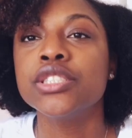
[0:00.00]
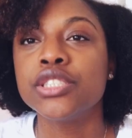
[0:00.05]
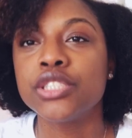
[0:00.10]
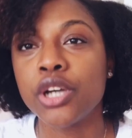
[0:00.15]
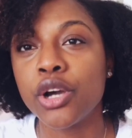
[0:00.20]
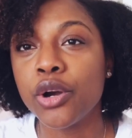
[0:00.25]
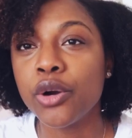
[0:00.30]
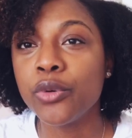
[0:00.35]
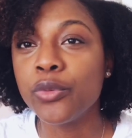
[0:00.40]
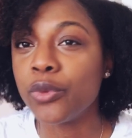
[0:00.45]

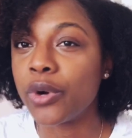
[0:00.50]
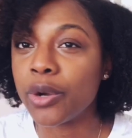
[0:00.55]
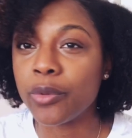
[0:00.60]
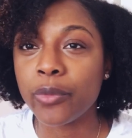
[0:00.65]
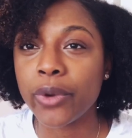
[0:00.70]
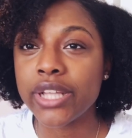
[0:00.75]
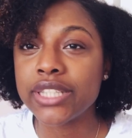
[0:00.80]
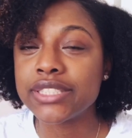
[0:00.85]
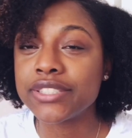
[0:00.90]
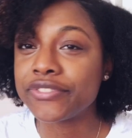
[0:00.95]
So one
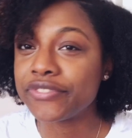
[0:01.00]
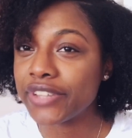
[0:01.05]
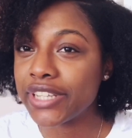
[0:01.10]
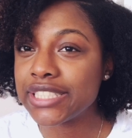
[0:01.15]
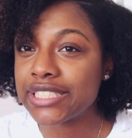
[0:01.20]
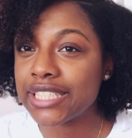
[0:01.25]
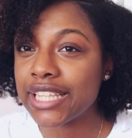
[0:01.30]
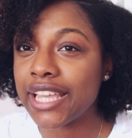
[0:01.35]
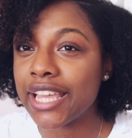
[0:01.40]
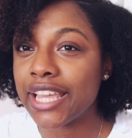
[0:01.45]
way to
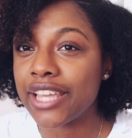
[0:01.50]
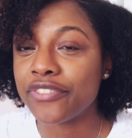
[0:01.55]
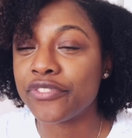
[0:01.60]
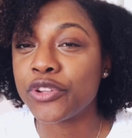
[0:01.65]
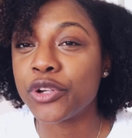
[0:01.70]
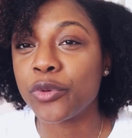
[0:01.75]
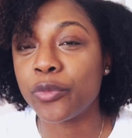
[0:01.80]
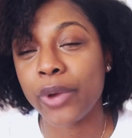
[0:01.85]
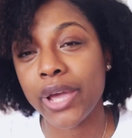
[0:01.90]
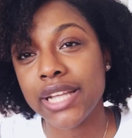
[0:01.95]
fix it, if
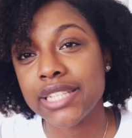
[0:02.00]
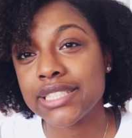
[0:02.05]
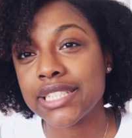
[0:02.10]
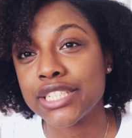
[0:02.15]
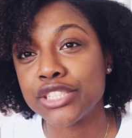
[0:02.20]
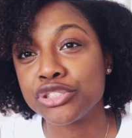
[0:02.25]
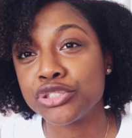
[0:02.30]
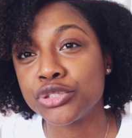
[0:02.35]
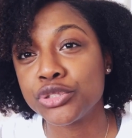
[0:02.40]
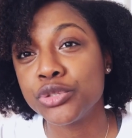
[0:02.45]
your wax
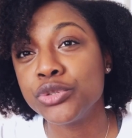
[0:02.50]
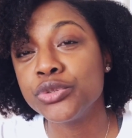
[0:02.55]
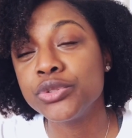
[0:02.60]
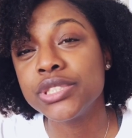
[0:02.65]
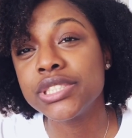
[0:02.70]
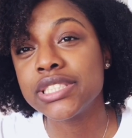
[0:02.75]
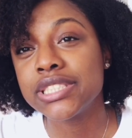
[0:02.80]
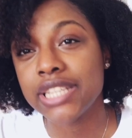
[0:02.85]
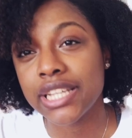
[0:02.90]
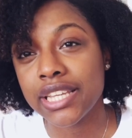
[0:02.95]
is too
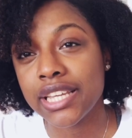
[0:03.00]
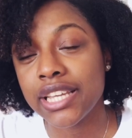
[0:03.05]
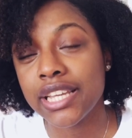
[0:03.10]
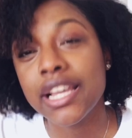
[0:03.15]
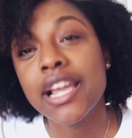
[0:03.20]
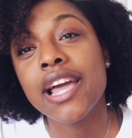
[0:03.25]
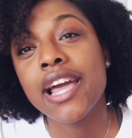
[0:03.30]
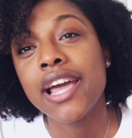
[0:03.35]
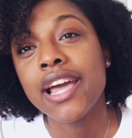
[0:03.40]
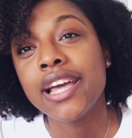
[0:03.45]

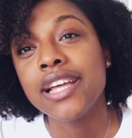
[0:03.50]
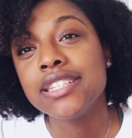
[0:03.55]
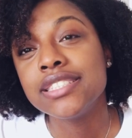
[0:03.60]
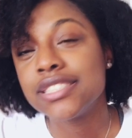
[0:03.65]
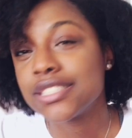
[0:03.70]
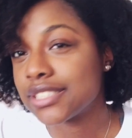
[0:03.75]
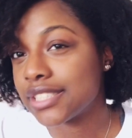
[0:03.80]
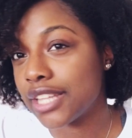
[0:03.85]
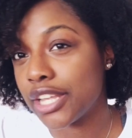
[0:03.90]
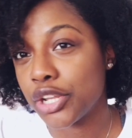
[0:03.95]
sticky,
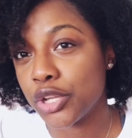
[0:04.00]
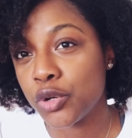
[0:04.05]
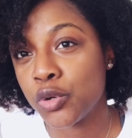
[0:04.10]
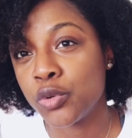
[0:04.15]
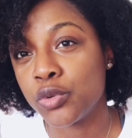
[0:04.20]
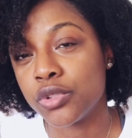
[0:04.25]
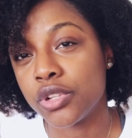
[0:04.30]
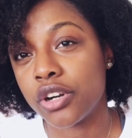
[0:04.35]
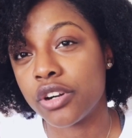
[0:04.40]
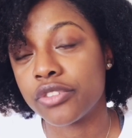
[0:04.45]
just let it
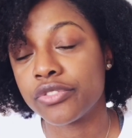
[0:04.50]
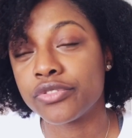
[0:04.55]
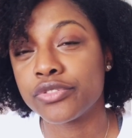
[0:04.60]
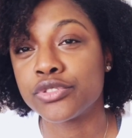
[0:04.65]
cool off.